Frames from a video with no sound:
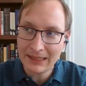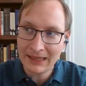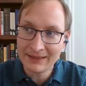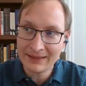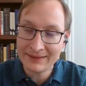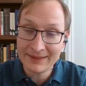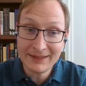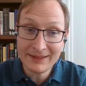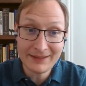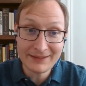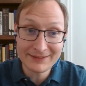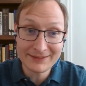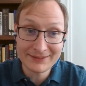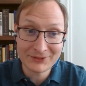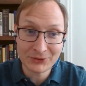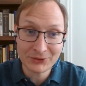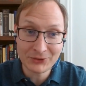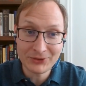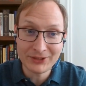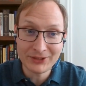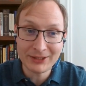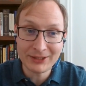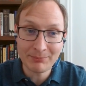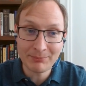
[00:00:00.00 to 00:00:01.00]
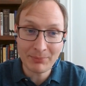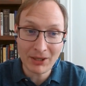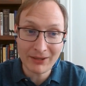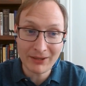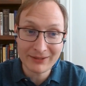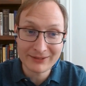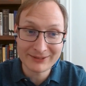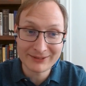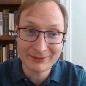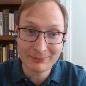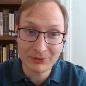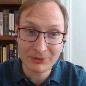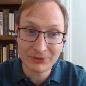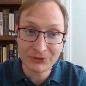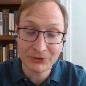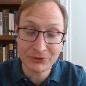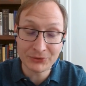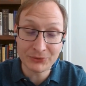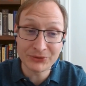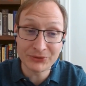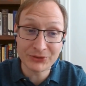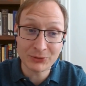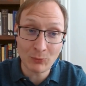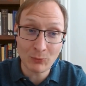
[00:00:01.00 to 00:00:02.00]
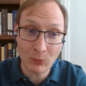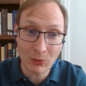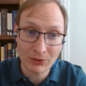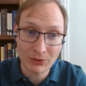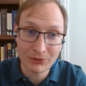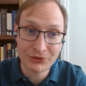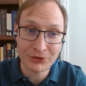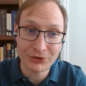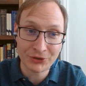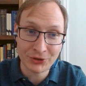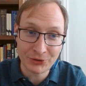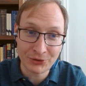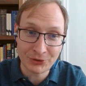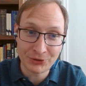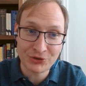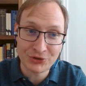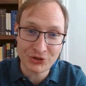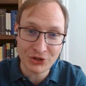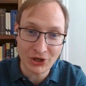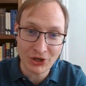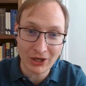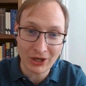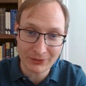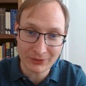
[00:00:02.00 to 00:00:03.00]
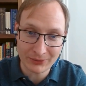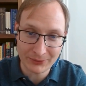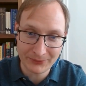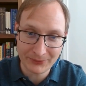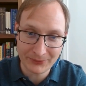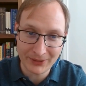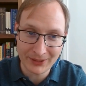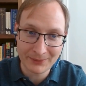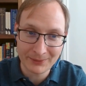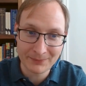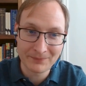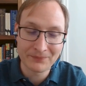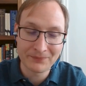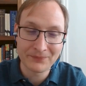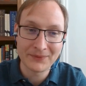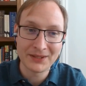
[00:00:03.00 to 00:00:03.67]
I think it is certainly possible to squander good geography.